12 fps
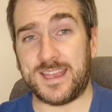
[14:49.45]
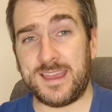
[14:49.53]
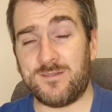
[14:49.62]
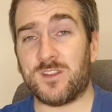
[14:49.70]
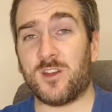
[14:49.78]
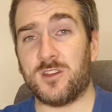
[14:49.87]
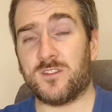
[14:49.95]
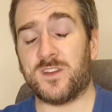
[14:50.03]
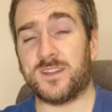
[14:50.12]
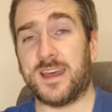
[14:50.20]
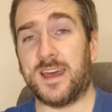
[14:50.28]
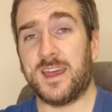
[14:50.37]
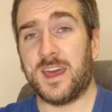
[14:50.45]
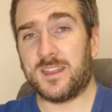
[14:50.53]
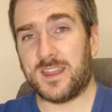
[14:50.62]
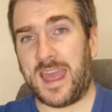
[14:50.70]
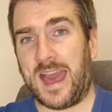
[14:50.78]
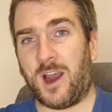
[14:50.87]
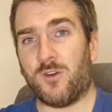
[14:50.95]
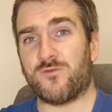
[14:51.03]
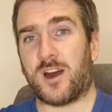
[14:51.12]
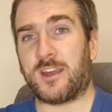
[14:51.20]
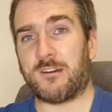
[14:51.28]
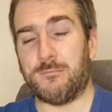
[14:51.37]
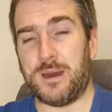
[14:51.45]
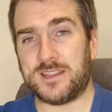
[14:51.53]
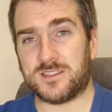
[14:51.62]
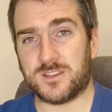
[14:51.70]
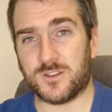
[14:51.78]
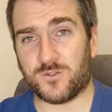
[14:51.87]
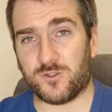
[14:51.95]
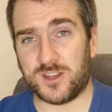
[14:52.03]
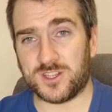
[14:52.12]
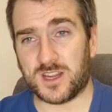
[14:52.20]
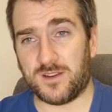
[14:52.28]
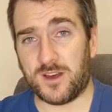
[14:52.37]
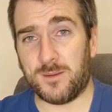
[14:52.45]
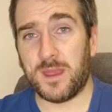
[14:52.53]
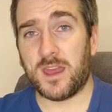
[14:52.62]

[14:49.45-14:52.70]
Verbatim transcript: even though you'd think they're the outright competitors for each other,